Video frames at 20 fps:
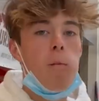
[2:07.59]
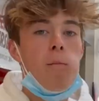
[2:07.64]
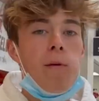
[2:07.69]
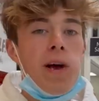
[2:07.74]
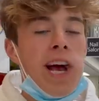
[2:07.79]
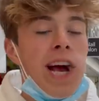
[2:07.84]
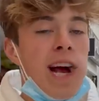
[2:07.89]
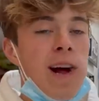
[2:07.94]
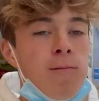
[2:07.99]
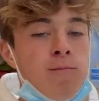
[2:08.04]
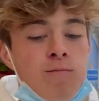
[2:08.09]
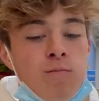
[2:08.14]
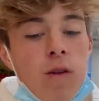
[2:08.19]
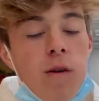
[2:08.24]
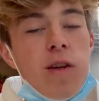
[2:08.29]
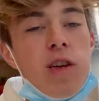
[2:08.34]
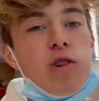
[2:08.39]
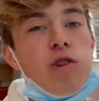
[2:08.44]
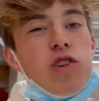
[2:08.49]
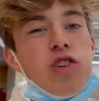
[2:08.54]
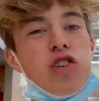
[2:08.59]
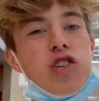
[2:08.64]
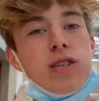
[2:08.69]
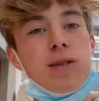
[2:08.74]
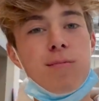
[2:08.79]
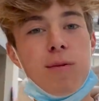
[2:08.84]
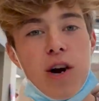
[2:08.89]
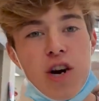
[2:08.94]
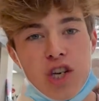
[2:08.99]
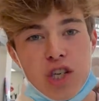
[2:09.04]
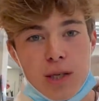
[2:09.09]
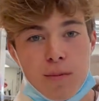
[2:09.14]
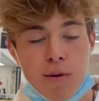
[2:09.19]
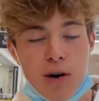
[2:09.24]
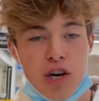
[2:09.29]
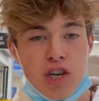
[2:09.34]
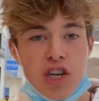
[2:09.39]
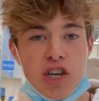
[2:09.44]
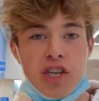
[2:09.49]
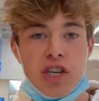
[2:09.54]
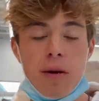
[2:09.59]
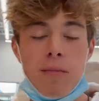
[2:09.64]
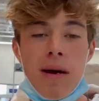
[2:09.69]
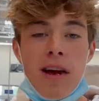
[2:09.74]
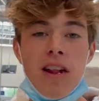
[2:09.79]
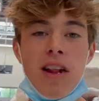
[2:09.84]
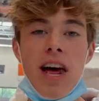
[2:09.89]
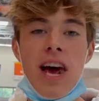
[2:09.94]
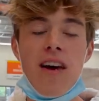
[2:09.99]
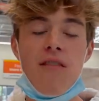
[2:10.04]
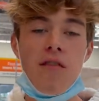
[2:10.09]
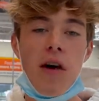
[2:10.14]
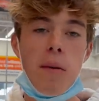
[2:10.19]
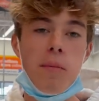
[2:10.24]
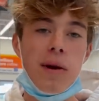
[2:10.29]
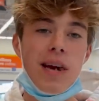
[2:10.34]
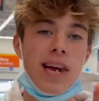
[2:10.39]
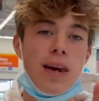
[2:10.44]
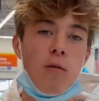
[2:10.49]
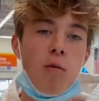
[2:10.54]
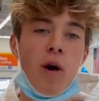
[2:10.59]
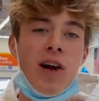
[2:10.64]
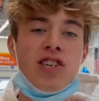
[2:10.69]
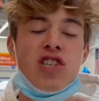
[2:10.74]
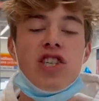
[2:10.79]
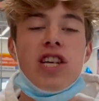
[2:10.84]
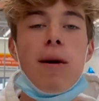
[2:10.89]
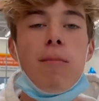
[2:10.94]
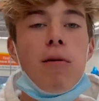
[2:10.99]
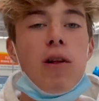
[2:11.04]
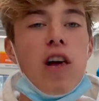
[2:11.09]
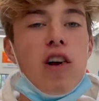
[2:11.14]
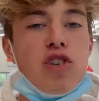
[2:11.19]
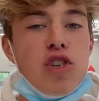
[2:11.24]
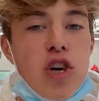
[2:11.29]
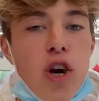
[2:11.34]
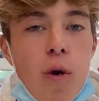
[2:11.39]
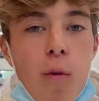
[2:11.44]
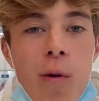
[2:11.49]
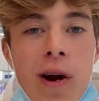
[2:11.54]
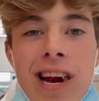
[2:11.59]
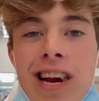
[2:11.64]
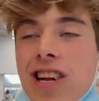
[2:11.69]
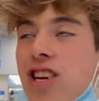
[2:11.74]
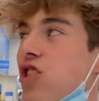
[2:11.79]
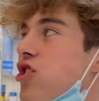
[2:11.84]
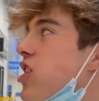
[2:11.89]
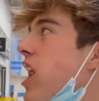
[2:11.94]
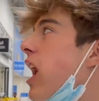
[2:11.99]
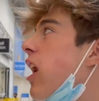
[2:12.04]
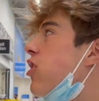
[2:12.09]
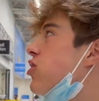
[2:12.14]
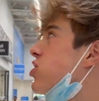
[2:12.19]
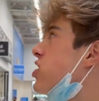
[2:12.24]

Man, this was the smartest purchase of my life. I'm getting one step closer to winning this challenge,